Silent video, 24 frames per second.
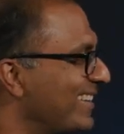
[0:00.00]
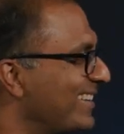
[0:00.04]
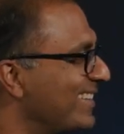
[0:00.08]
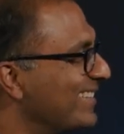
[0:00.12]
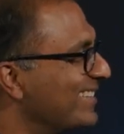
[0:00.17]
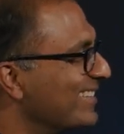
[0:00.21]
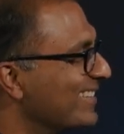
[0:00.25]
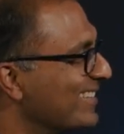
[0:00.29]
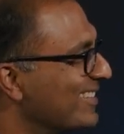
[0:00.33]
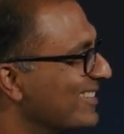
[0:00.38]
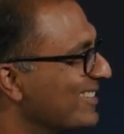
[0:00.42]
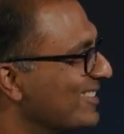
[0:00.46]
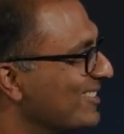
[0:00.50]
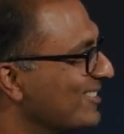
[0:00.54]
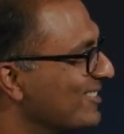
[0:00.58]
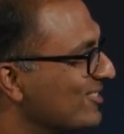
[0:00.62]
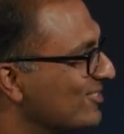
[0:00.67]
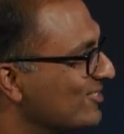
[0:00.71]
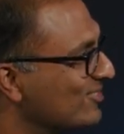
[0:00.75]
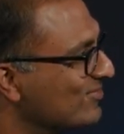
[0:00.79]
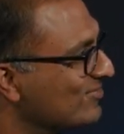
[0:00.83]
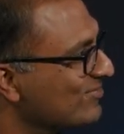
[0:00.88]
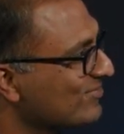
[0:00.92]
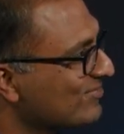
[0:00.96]

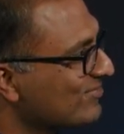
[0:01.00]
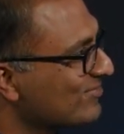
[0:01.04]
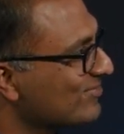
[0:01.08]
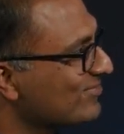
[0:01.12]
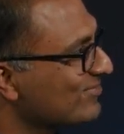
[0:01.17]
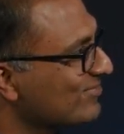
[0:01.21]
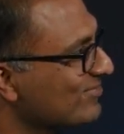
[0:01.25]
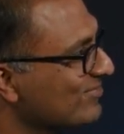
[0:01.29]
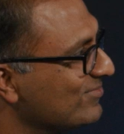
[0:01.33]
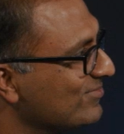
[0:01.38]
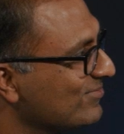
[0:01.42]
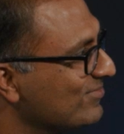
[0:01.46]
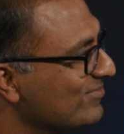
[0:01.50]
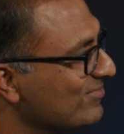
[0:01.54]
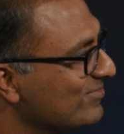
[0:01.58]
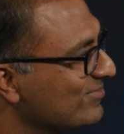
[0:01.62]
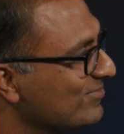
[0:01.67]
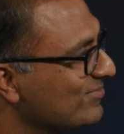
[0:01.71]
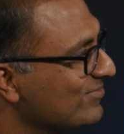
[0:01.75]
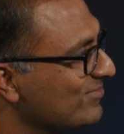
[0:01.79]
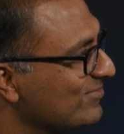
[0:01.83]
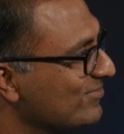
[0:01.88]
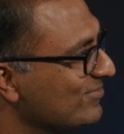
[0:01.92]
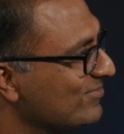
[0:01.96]

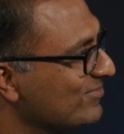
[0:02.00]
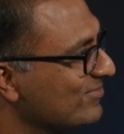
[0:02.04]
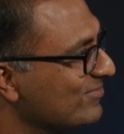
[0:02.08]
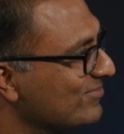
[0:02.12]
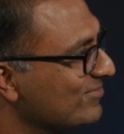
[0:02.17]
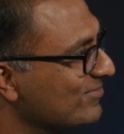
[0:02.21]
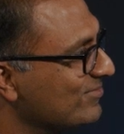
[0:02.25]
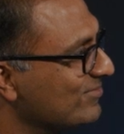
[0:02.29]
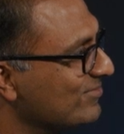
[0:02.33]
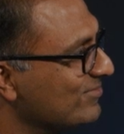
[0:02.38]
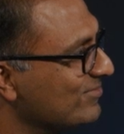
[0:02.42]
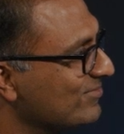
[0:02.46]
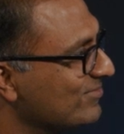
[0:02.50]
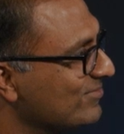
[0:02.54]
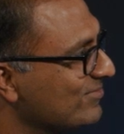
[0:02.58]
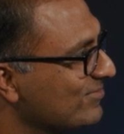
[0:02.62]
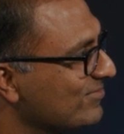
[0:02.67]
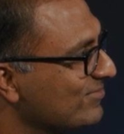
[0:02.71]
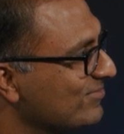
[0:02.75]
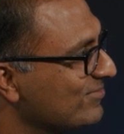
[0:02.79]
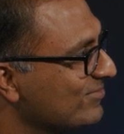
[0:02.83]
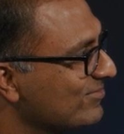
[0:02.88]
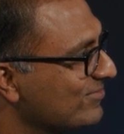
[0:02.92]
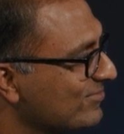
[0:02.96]

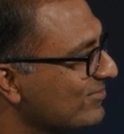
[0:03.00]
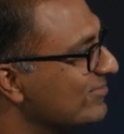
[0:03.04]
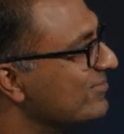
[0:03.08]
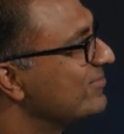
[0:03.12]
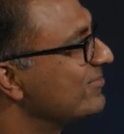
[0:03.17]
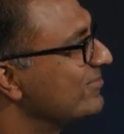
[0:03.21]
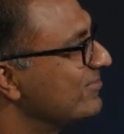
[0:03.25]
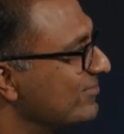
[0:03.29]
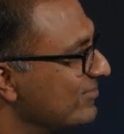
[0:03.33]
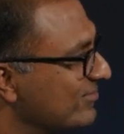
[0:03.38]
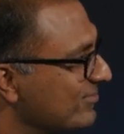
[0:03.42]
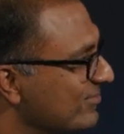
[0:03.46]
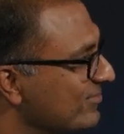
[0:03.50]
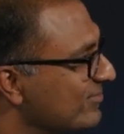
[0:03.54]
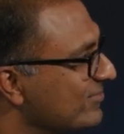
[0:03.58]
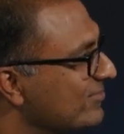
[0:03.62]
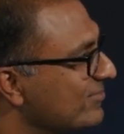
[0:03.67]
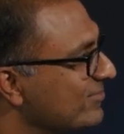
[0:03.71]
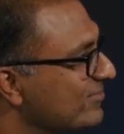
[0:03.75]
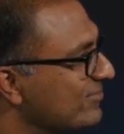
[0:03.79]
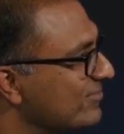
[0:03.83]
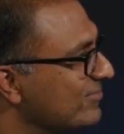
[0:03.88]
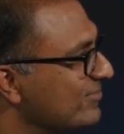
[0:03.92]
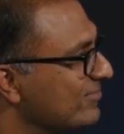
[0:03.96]

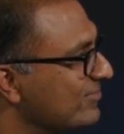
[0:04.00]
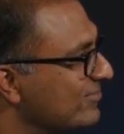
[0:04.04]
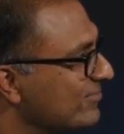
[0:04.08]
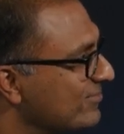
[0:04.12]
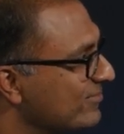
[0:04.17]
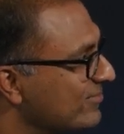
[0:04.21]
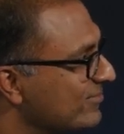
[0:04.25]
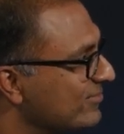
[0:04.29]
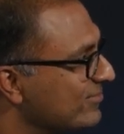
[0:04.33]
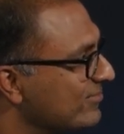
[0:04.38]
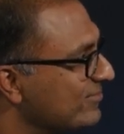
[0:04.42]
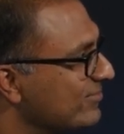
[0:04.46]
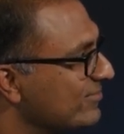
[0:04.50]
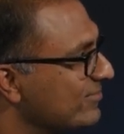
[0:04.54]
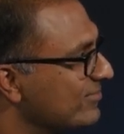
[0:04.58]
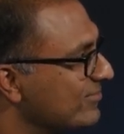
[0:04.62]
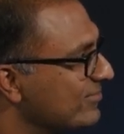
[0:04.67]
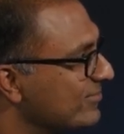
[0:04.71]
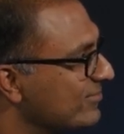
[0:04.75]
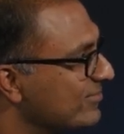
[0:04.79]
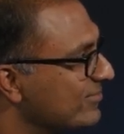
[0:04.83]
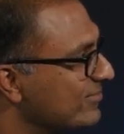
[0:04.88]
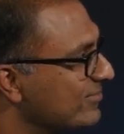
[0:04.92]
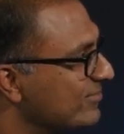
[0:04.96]

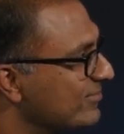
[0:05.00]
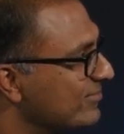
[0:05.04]
[no speech]